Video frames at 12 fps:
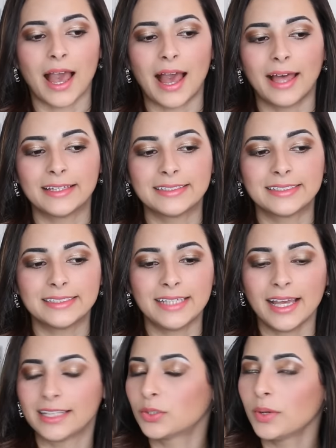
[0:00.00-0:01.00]
And
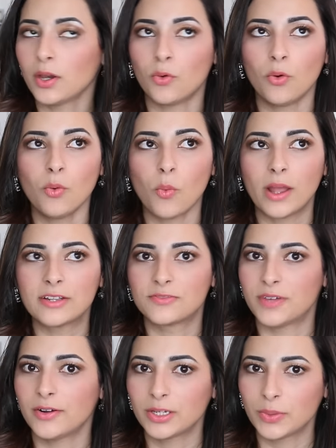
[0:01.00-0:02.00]
yeah, so it all went
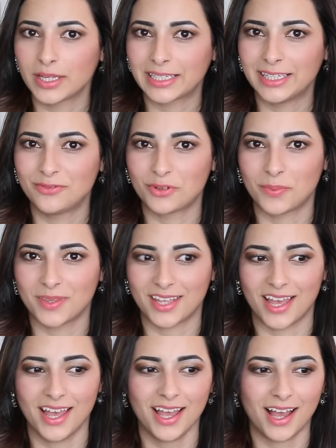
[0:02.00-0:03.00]
very quickly from
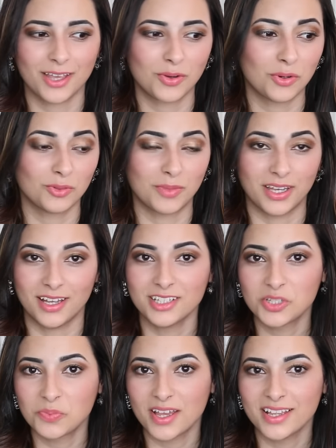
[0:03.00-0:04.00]
there. I called my
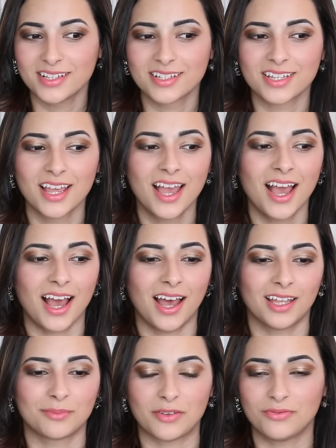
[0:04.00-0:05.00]
husband
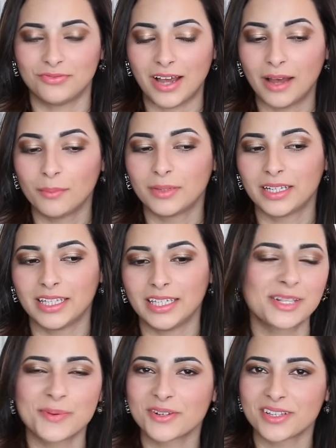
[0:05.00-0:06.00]
and my family.
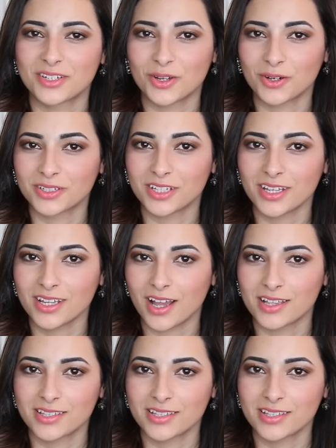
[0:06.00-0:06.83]
I spoke to the doctor. I